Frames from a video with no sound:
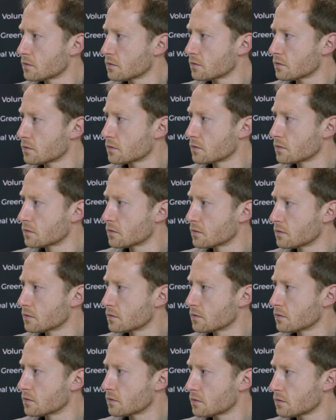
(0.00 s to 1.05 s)

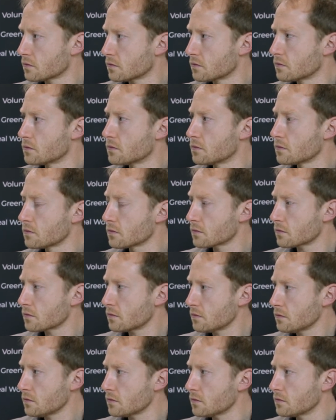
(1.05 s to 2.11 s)

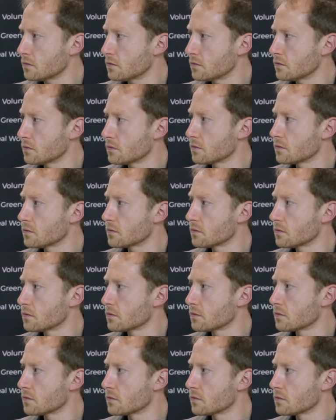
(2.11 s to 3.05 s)
No words are spoken by the person on screen.